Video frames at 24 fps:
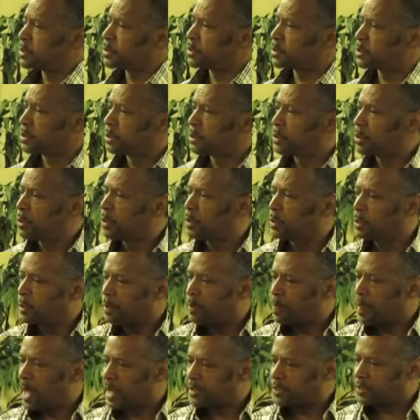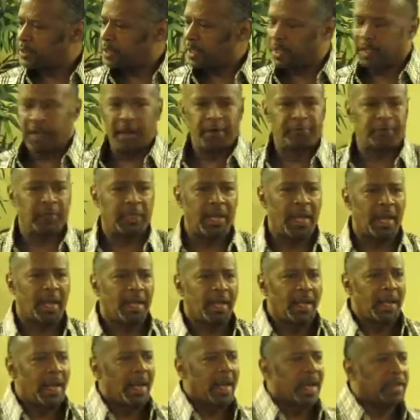Yes. I see it every
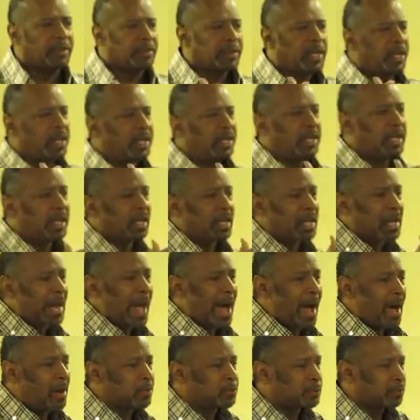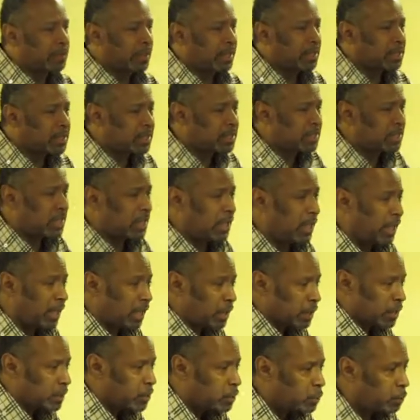day. And then he allows me to see
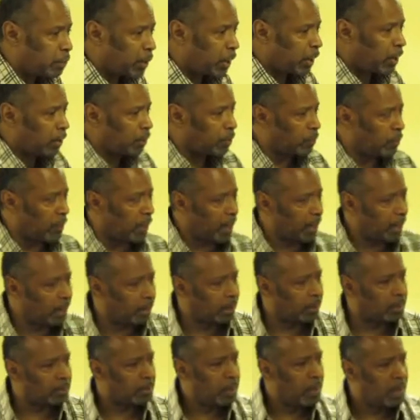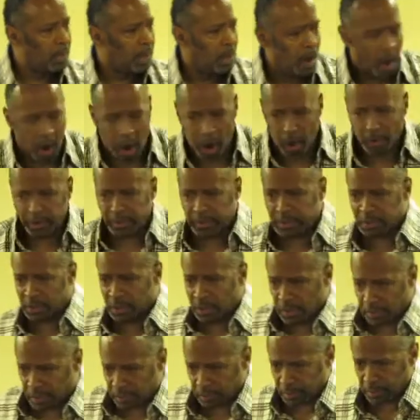in the spirit realm all these
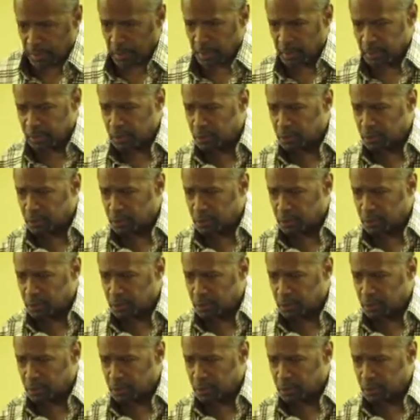little